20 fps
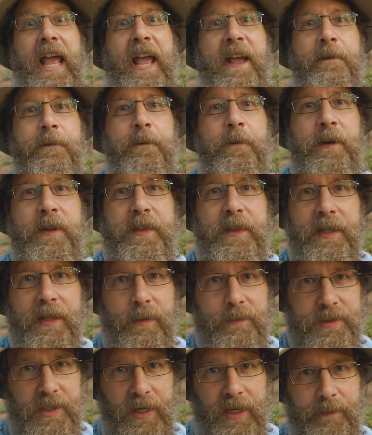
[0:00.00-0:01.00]
Everything
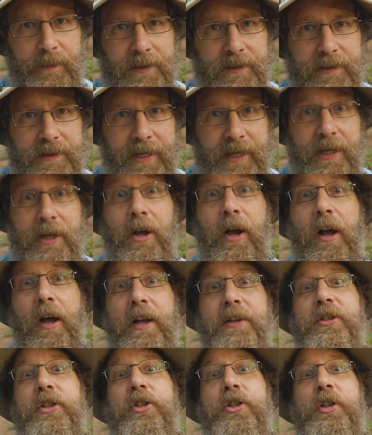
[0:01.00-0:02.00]
I'm talking about today
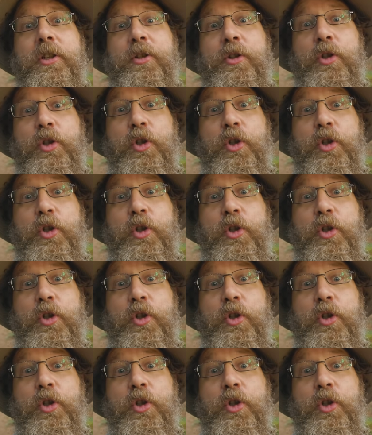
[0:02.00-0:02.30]
costs just